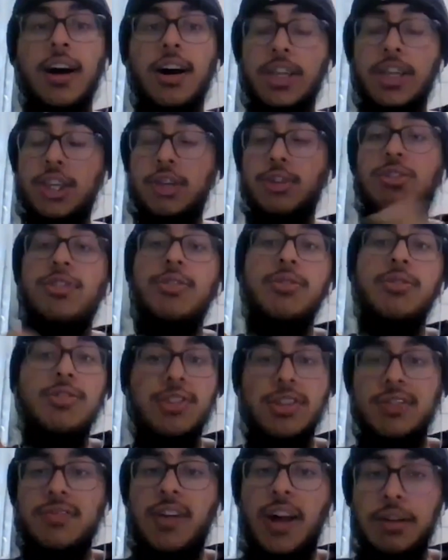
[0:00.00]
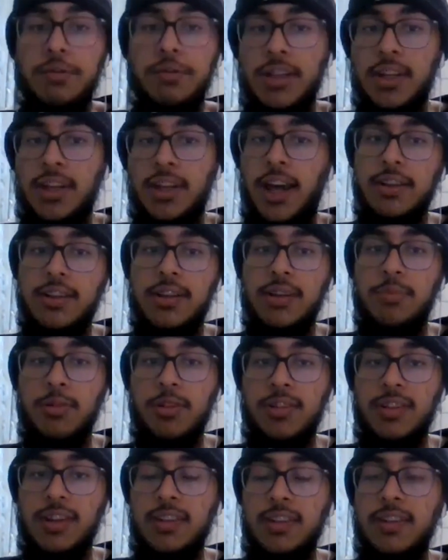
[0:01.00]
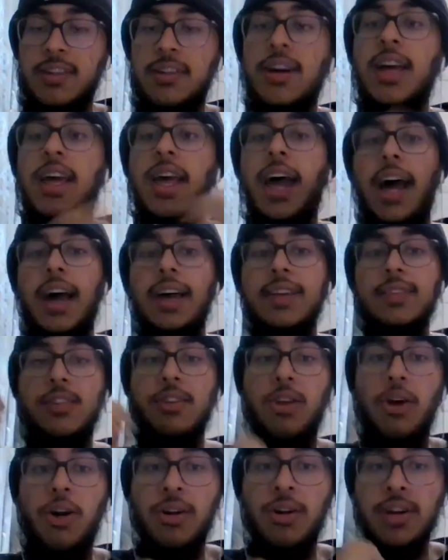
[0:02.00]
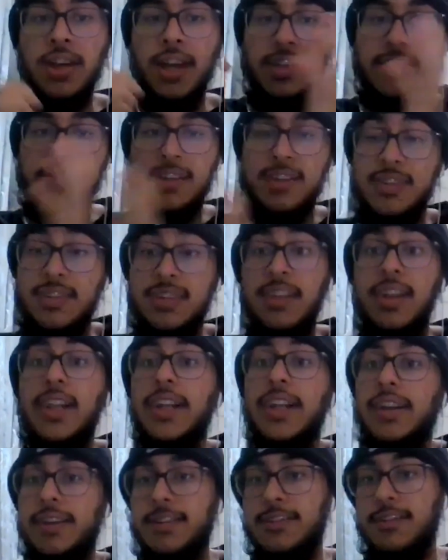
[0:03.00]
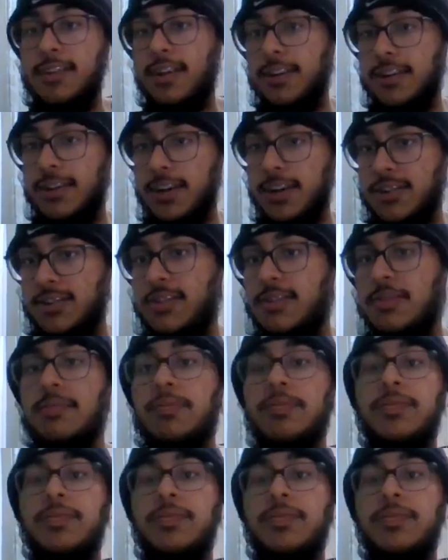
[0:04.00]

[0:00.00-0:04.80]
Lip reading: you do just fine with an i3 processor, as long as it's the latest generation.